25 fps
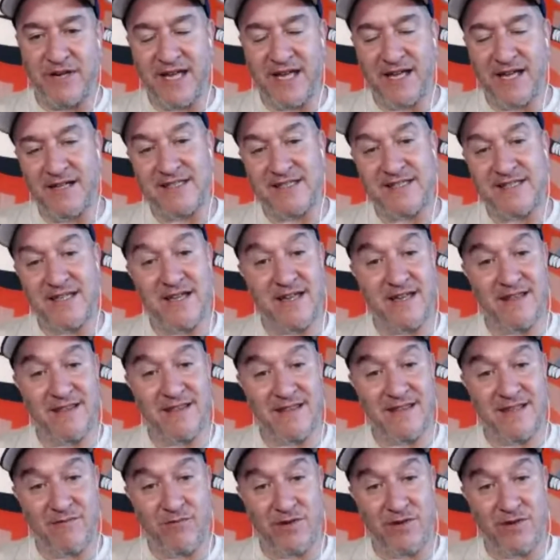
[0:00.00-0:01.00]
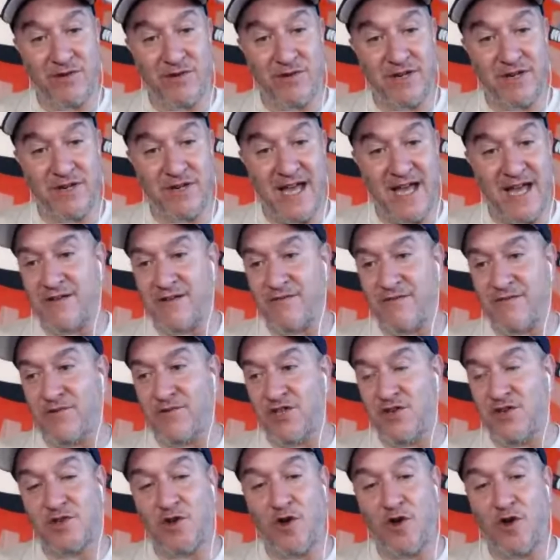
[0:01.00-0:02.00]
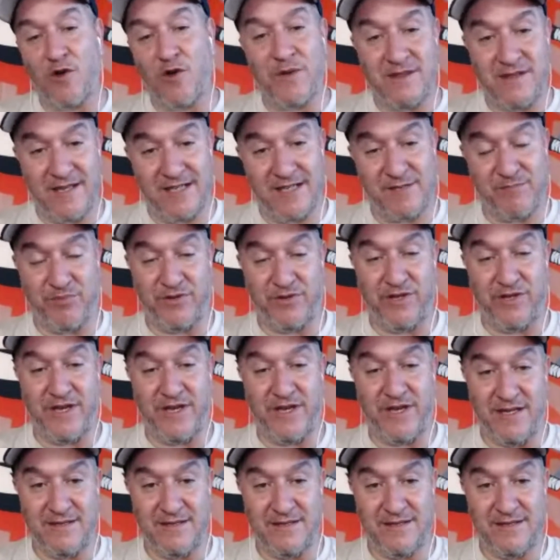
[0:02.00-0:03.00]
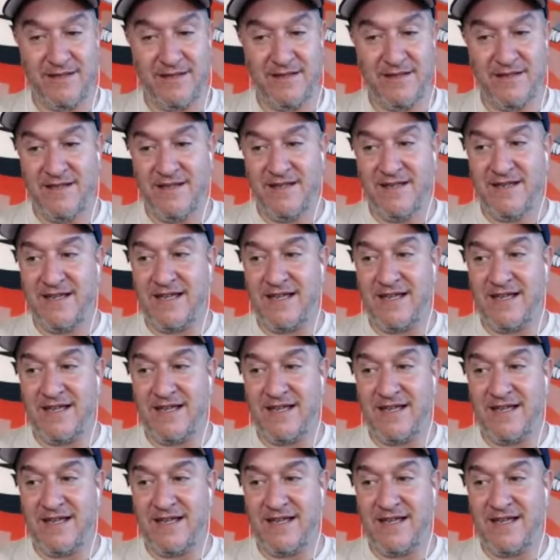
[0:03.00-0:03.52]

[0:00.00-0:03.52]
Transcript: But I got to tell you, when I read when you told me this blend,